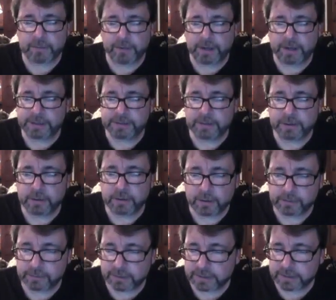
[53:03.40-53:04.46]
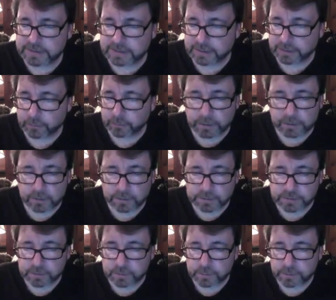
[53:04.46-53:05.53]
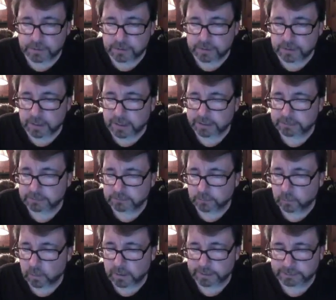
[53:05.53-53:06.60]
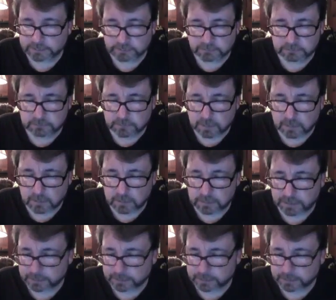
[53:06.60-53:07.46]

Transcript: and let's see. We also got what? Oh, my